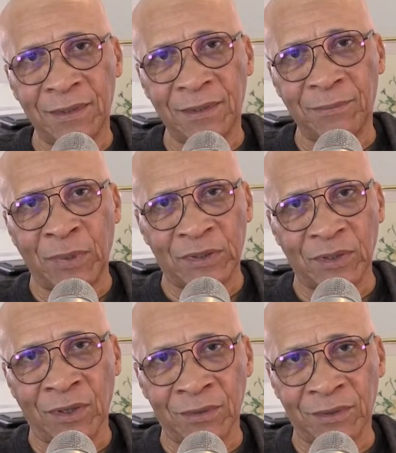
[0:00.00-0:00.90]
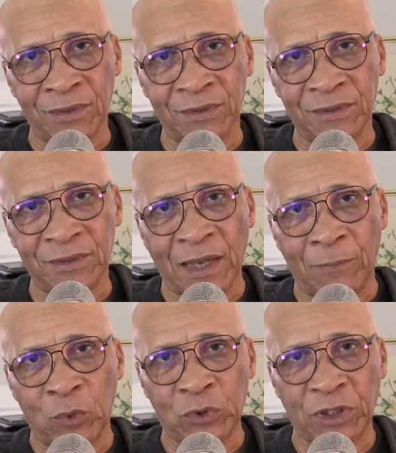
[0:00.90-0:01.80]
But others are
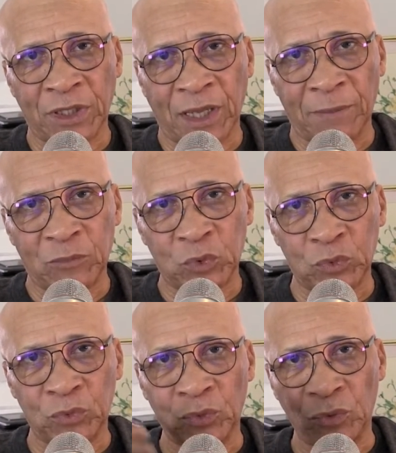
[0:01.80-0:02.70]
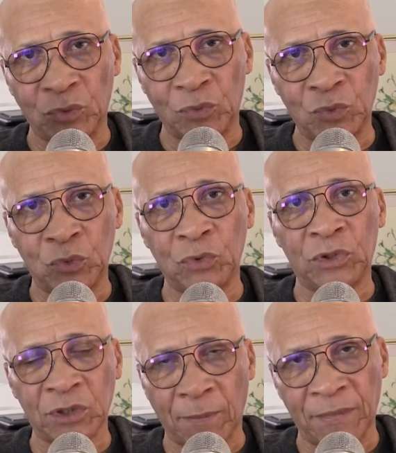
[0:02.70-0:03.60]
pushing him to do
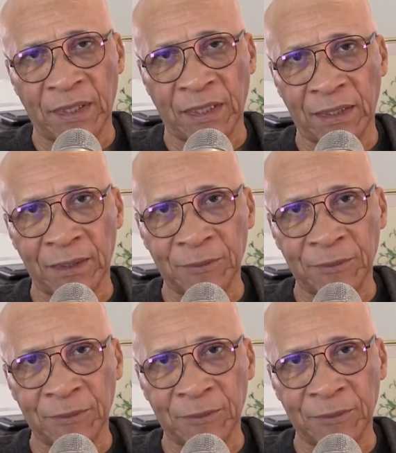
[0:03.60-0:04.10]
something,